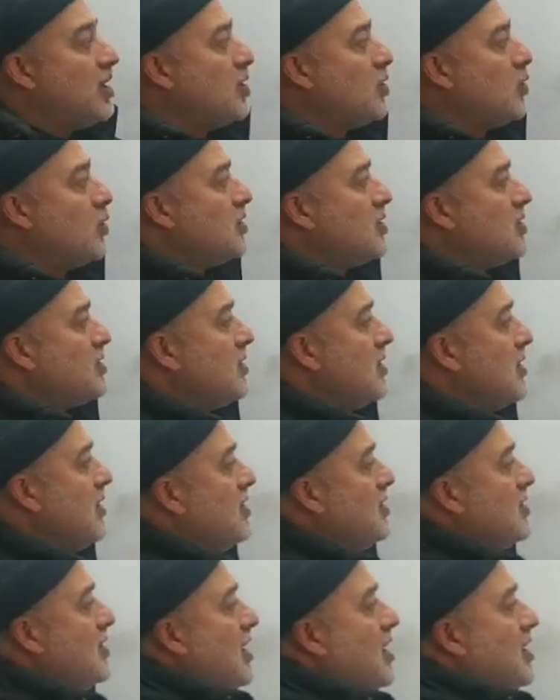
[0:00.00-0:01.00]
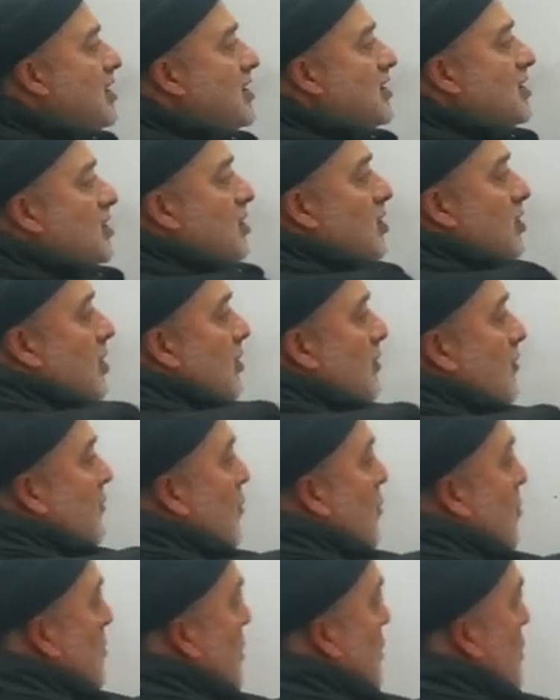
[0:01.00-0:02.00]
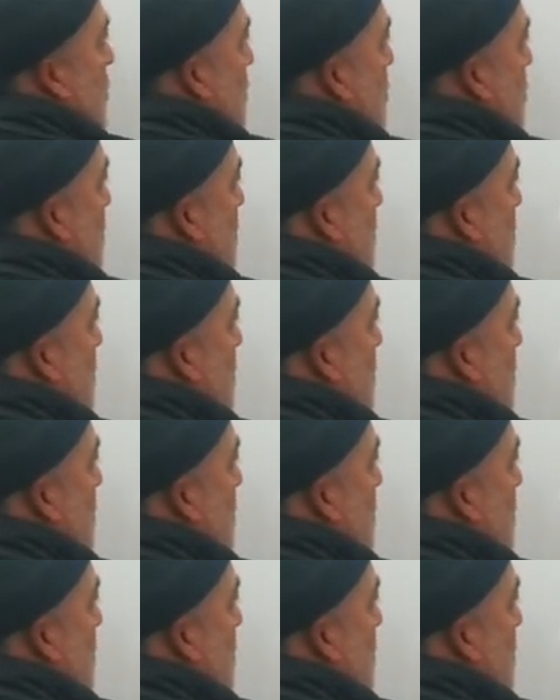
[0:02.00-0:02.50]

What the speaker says: Notes is a written information